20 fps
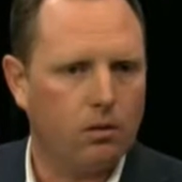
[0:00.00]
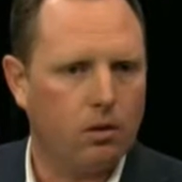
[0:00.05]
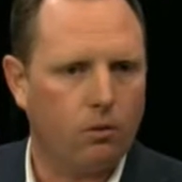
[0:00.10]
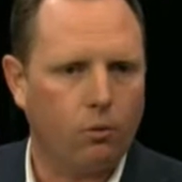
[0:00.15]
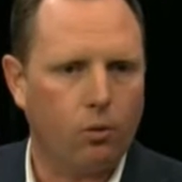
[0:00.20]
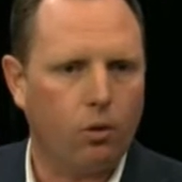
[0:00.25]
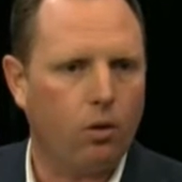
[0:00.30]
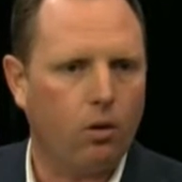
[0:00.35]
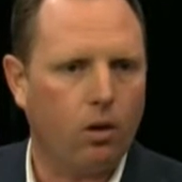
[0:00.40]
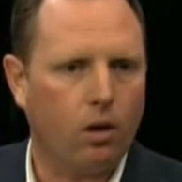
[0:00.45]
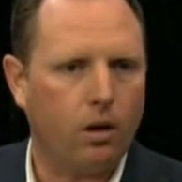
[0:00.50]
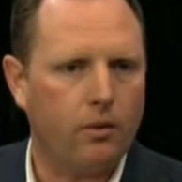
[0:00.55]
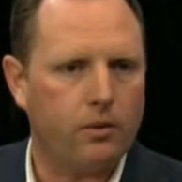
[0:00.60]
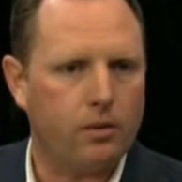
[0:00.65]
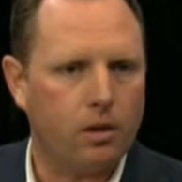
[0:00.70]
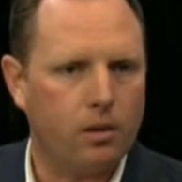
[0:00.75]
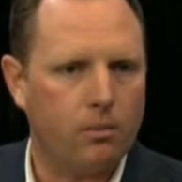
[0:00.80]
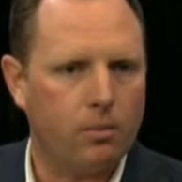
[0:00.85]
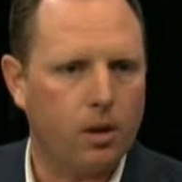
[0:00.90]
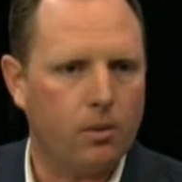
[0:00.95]
real life.
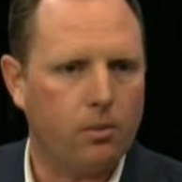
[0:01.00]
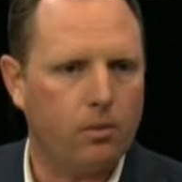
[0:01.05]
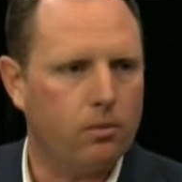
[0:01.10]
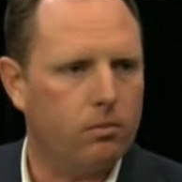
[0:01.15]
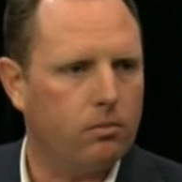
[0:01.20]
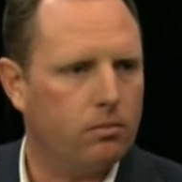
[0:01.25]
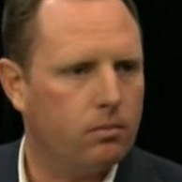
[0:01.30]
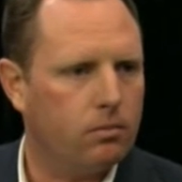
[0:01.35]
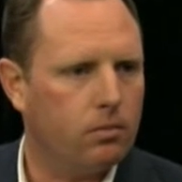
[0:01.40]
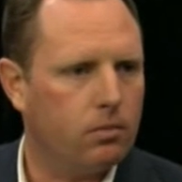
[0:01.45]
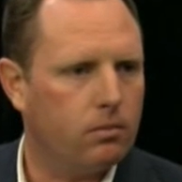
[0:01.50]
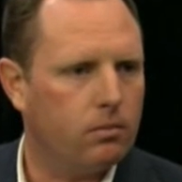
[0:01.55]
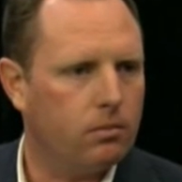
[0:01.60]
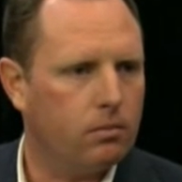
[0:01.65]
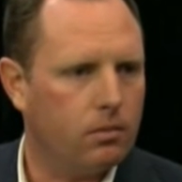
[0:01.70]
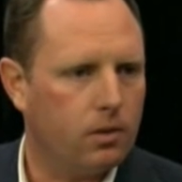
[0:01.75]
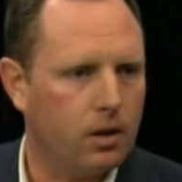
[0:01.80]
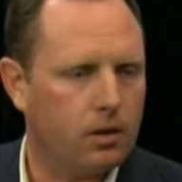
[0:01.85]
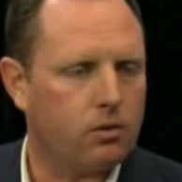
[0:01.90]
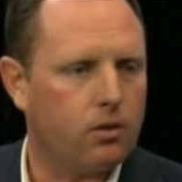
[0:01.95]
So people,
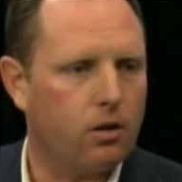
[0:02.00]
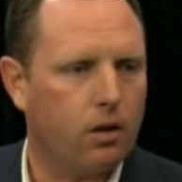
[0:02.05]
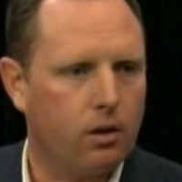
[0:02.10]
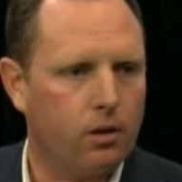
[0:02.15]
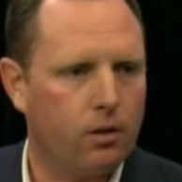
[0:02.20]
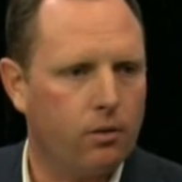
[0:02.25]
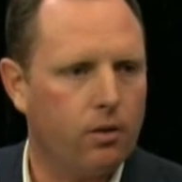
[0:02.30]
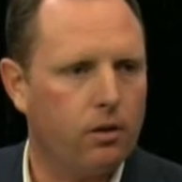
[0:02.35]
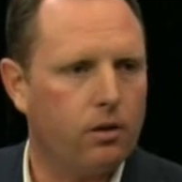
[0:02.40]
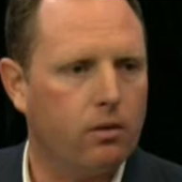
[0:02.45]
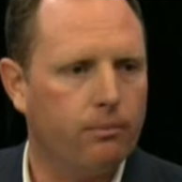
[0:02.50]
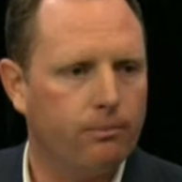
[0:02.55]
that's right. I agree.